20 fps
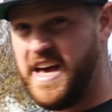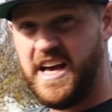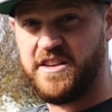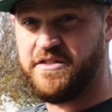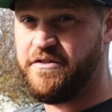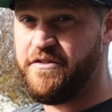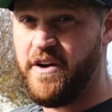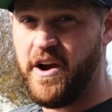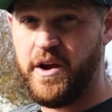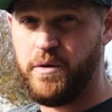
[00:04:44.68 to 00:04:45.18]

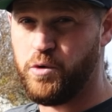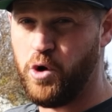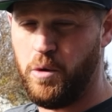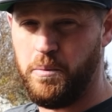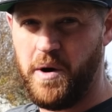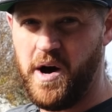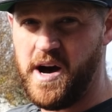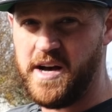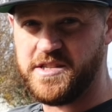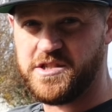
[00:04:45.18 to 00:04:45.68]
it's very
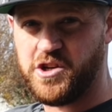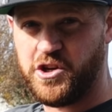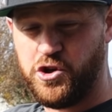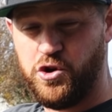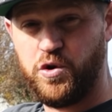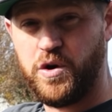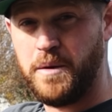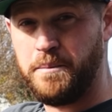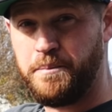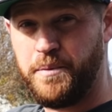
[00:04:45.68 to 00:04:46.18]
robust, so
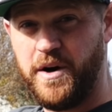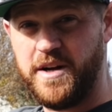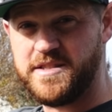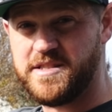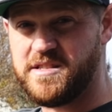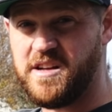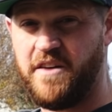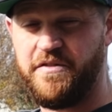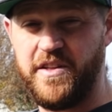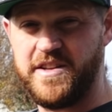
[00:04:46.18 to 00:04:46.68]
you can put
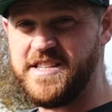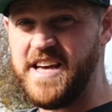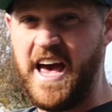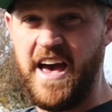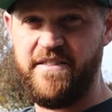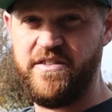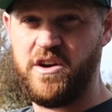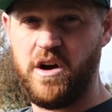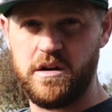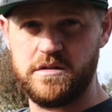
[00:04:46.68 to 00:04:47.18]
stuff that's
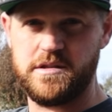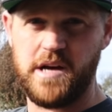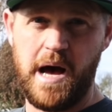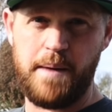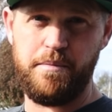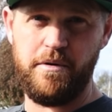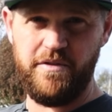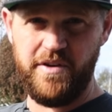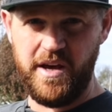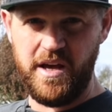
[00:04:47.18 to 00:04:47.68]
heavy on
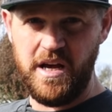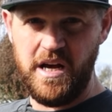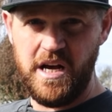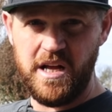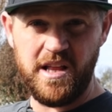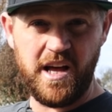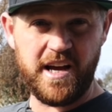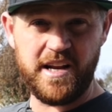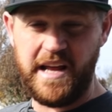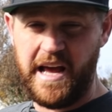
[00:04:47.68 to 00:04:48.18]
top of it,
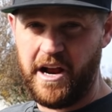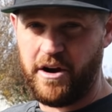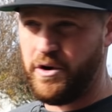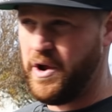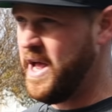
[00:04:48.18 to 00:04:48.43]
like an air